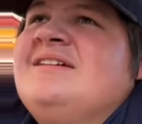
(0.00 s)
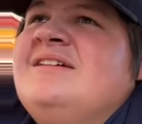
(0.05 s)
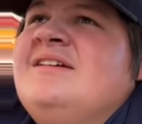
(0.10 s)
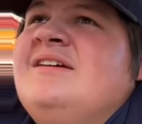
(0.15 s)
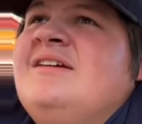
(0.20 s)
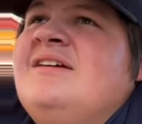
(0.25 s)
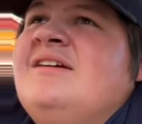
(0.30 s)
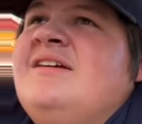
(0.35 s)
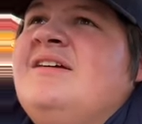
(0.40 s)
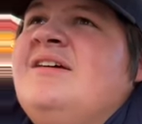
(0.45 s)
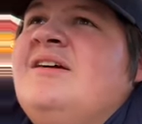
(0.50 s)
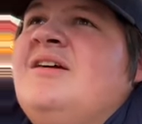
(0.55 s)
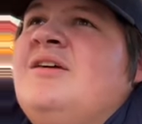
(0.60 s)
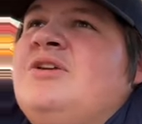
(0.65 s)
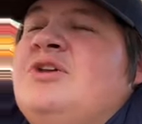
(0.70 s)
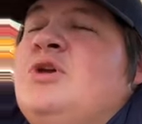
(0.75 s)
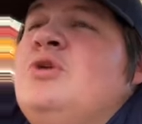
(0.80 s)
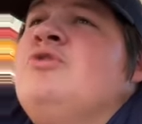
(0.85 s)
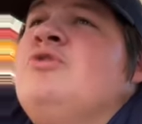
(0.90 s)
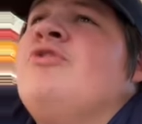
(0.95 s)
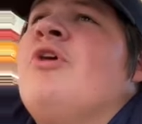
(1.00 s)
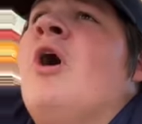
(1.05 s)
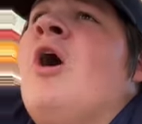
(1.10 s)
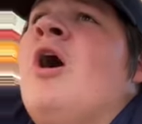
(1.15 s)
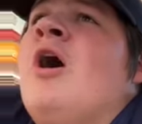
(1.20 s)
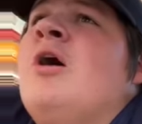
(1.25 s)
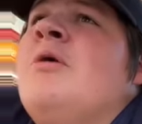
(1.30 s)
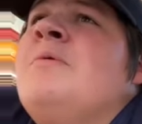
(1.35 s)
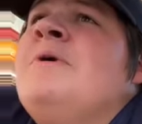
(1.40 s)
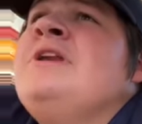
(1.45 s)
on. Utah, when did they
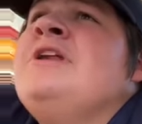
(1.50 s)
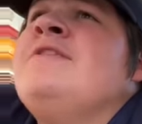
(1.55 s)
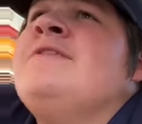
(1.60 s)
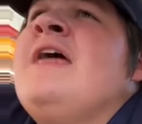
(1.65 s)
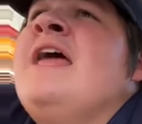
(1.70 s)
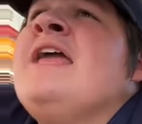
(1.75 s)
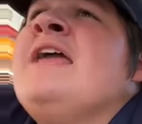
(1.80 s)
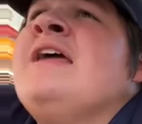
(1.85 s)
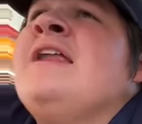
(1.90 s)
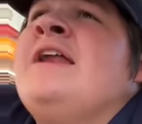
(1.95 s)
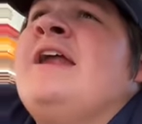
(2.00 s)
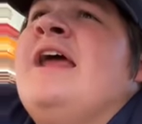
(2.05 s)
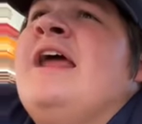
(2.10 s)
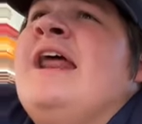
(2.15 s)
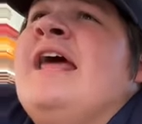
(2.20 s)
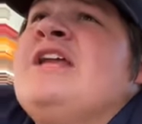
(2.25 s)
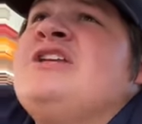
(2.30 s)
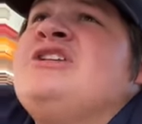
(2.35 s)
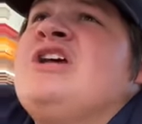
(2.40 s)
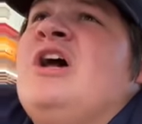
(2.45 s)
get an NHL team?